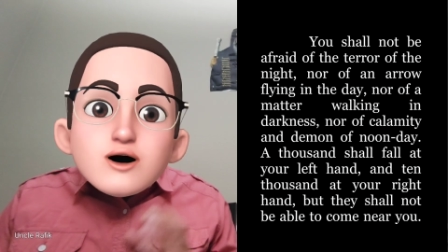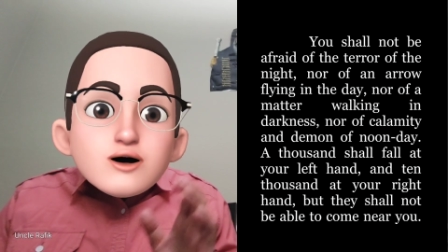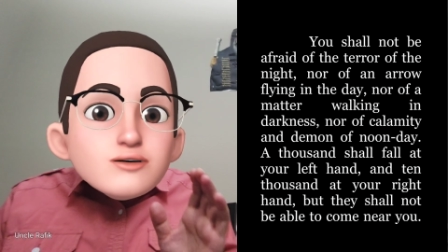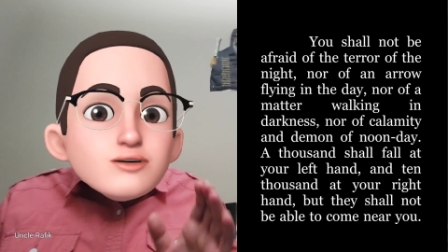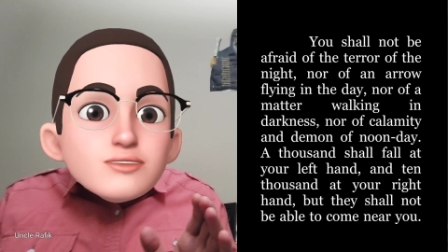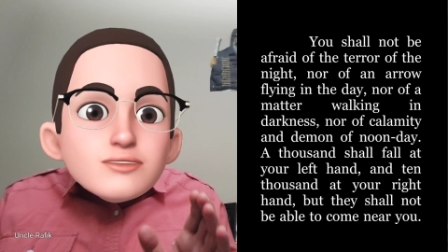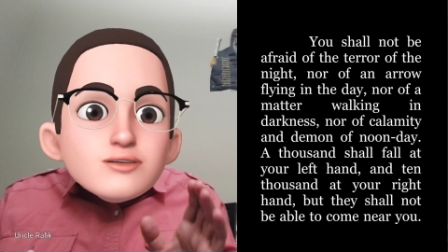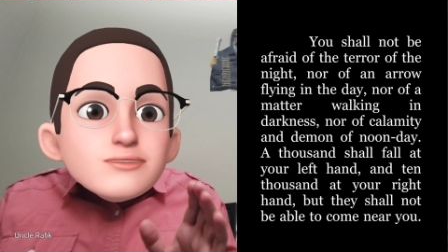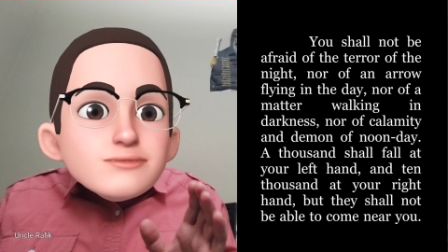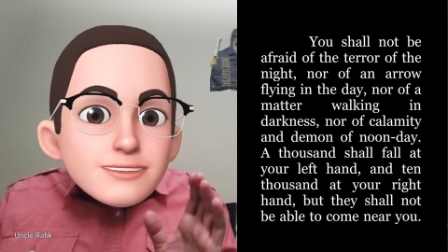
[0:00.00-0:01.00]
nor
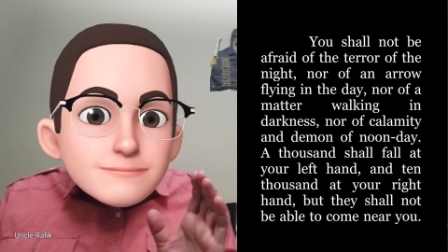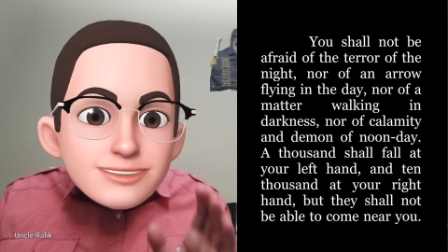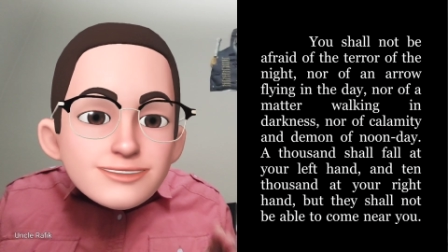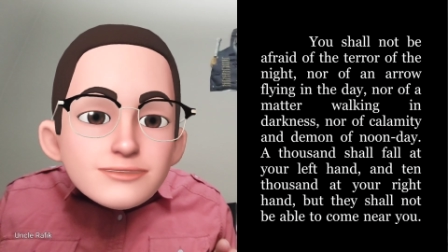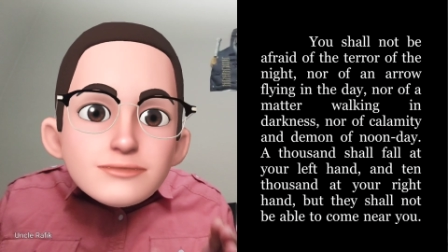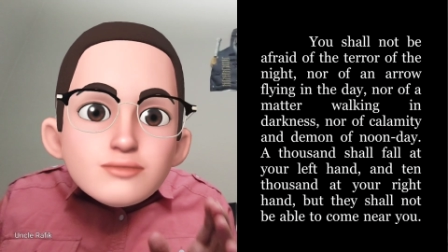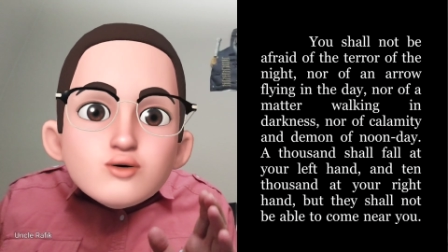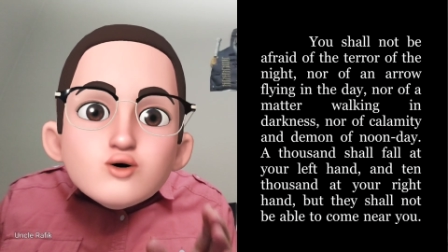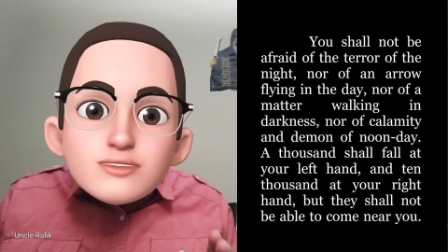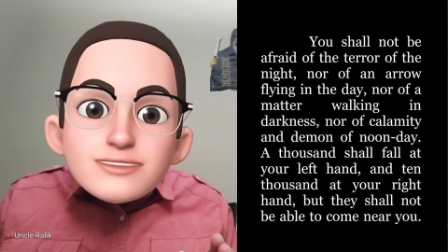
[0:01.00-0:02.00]
of a matter
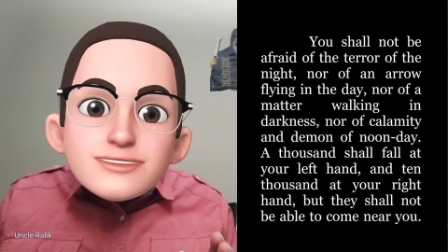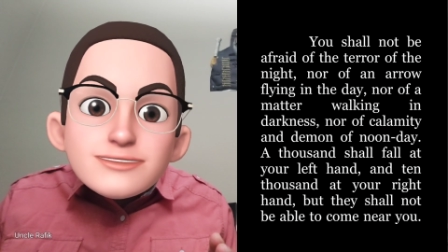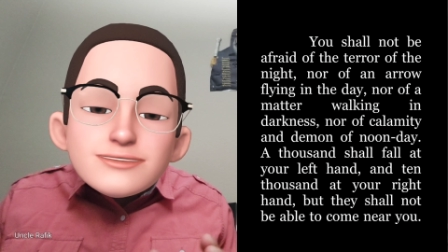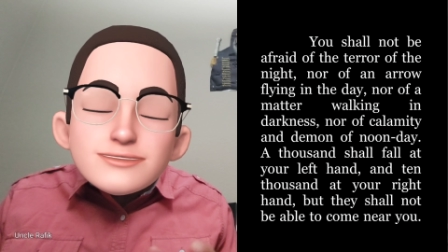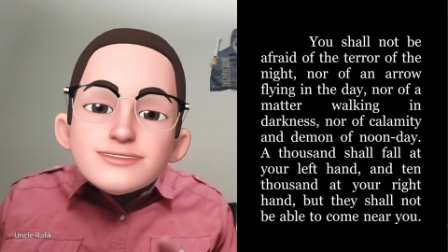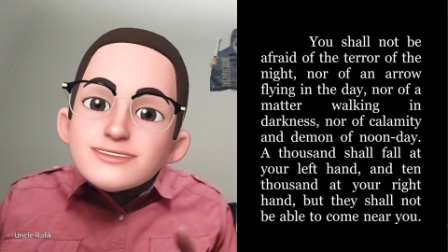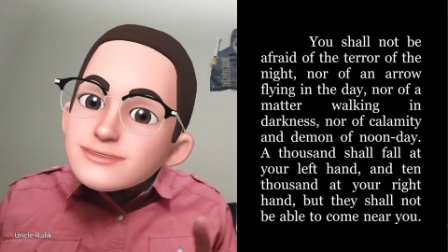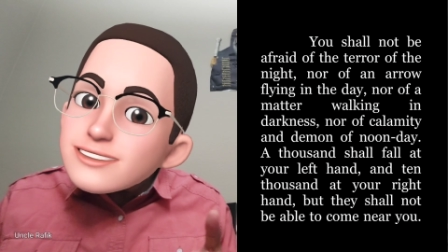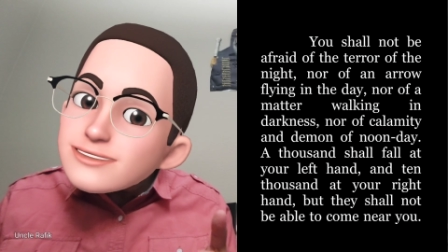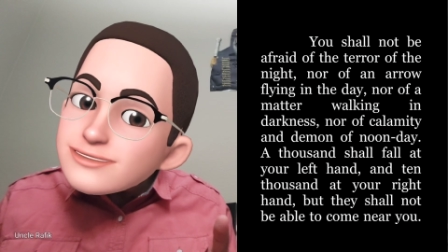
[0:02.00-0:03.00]
walking in
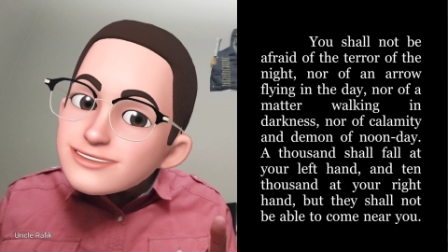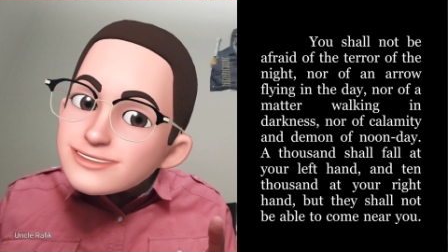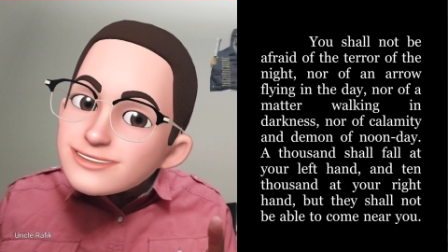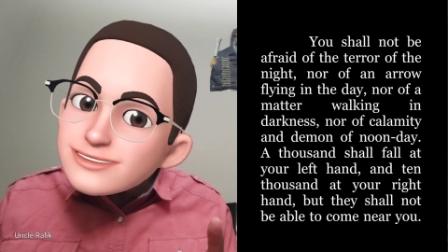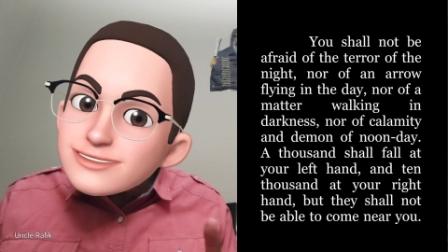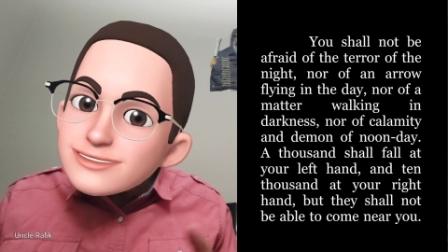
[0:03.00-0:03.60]
darkness,